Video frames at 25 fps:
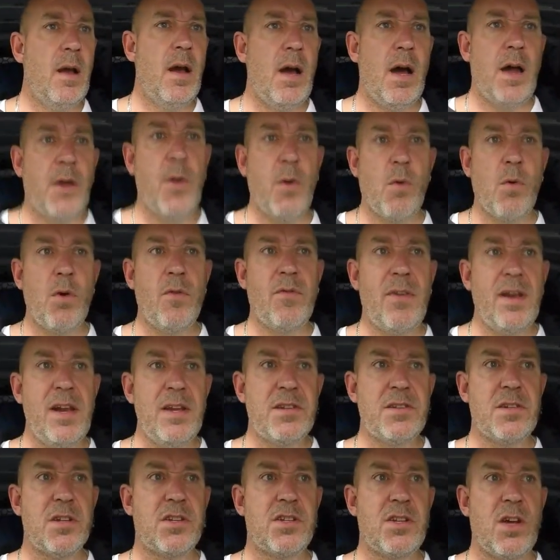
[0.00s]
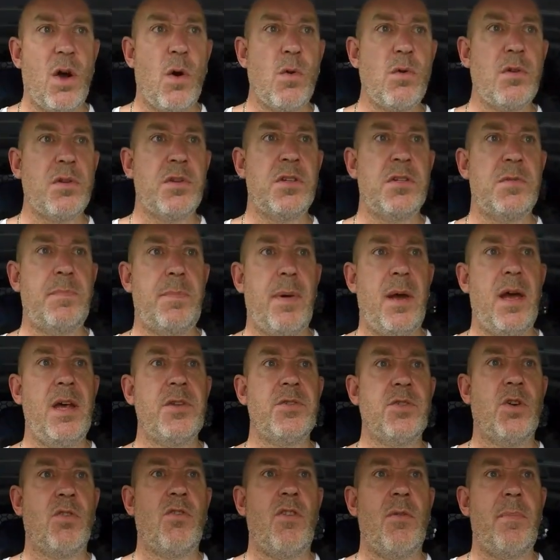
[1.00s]
And all of these are sold as
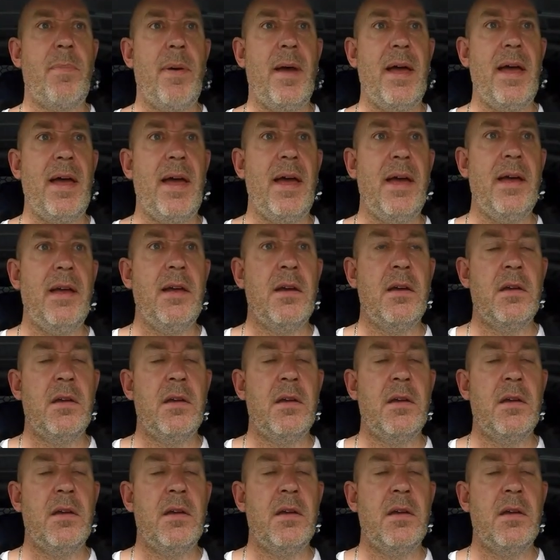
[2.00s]
spares or repair.